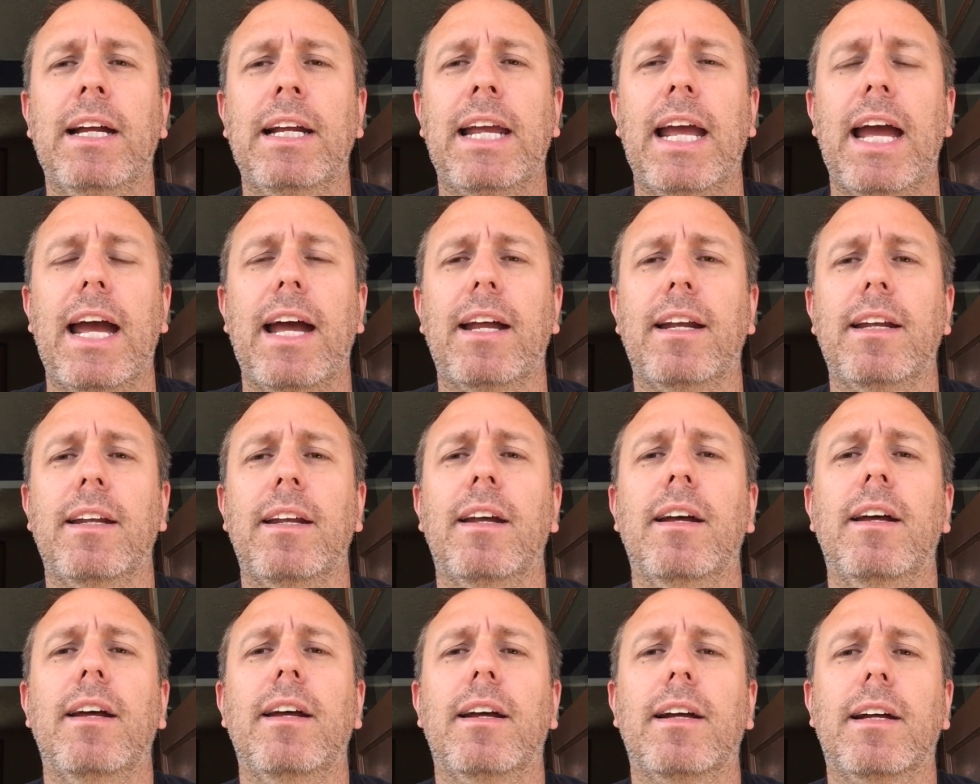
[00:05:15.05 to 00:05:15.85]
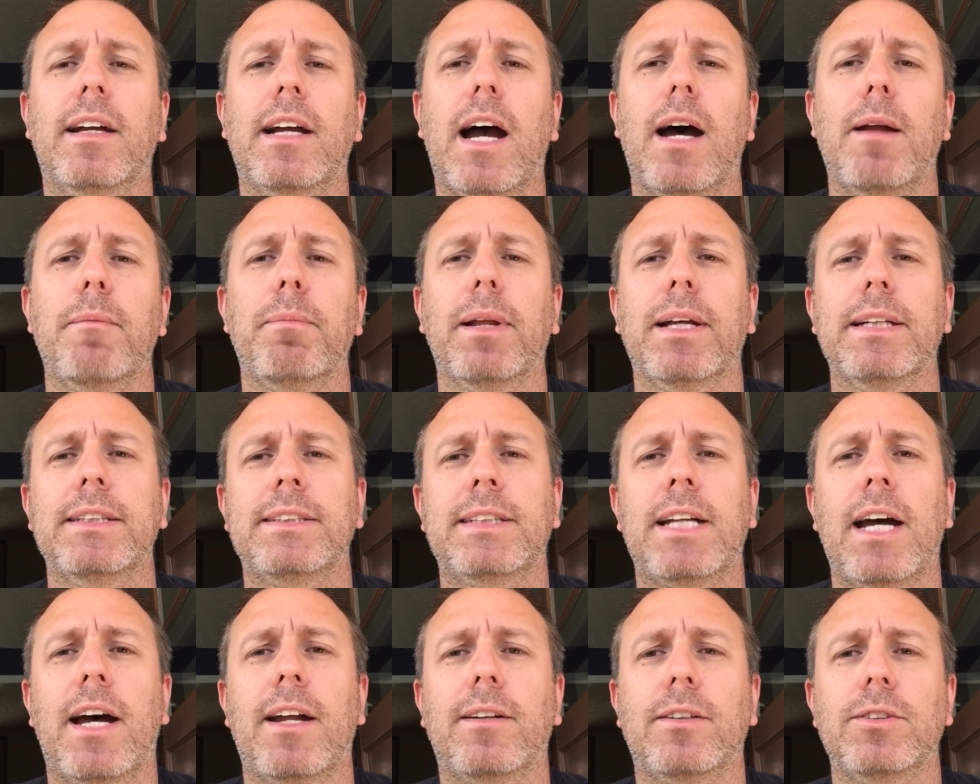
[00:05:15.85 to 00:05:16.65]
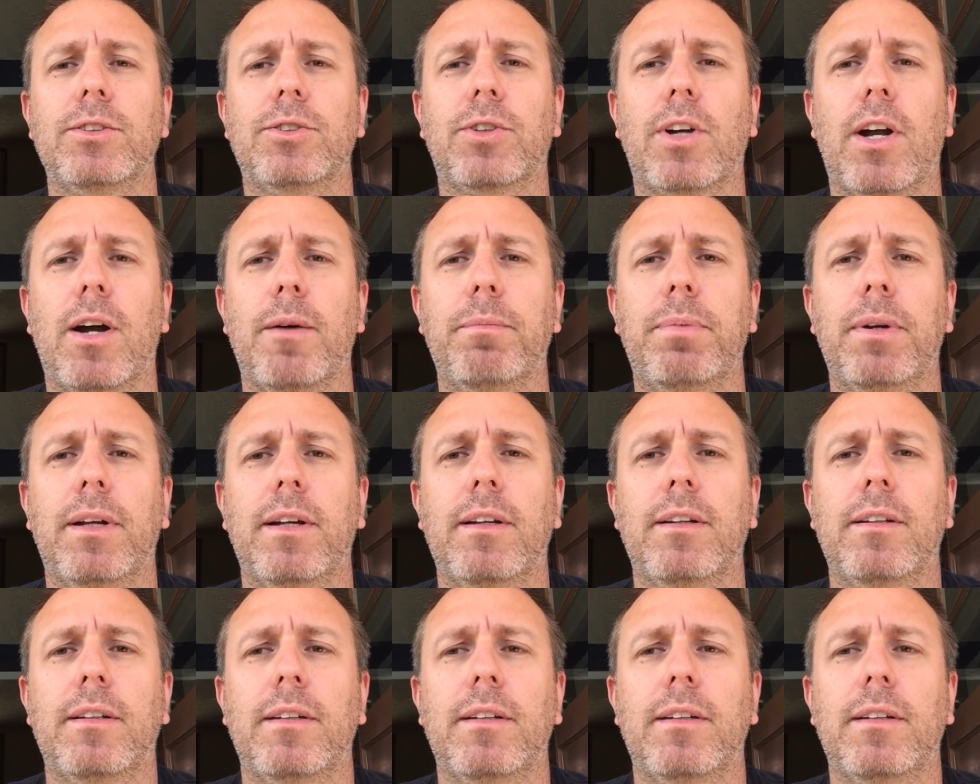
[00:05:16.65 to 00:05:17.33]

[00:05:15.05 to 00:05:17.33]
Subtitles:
again. God bless Donald Trump.